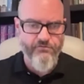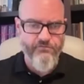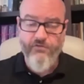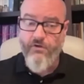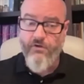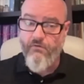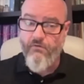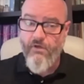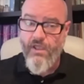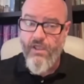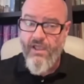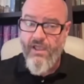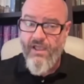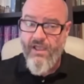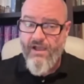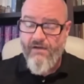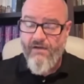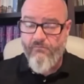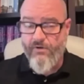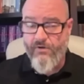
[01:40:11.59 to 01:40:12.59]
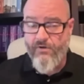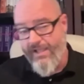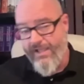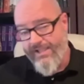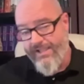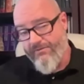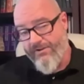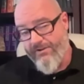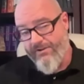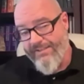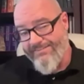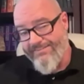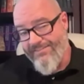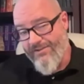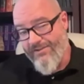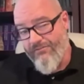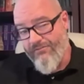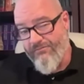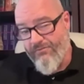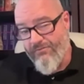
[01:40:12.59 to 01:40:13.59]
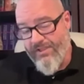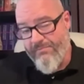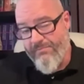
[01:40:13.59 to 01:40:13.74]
So when I when I see the when